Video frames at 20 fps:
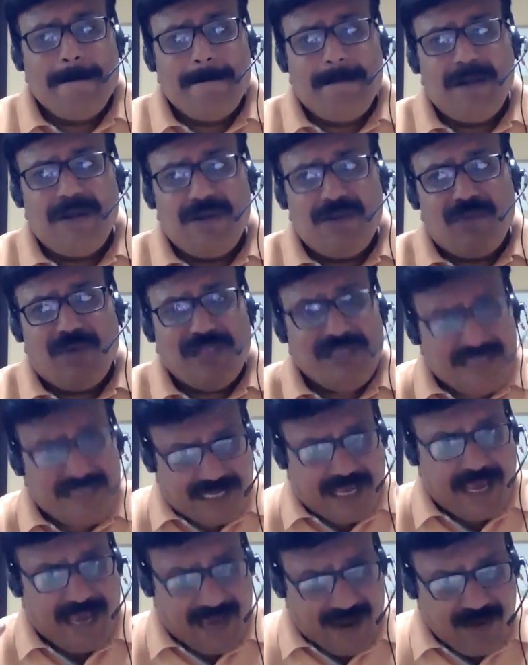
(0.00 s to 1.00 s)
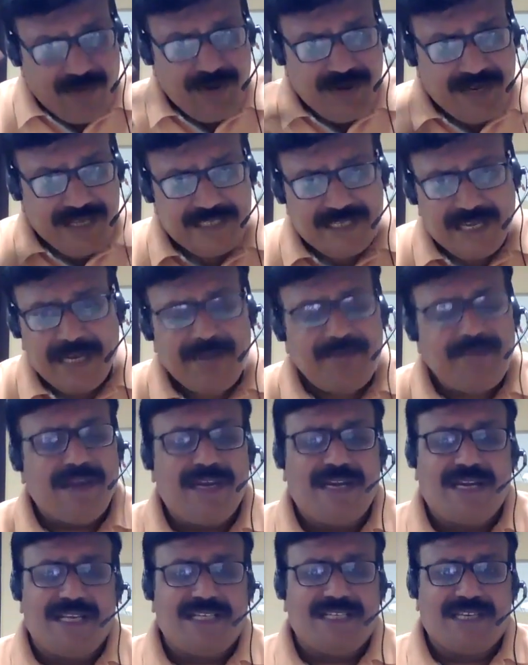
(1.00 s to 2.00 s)
But once I have designed
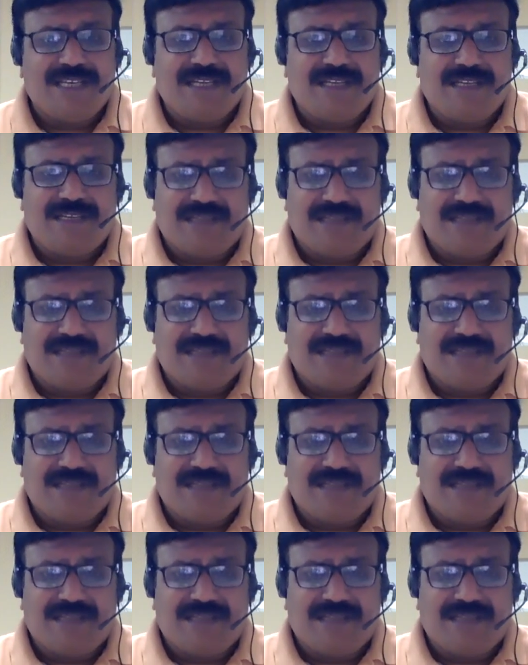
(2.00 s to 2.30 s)
my test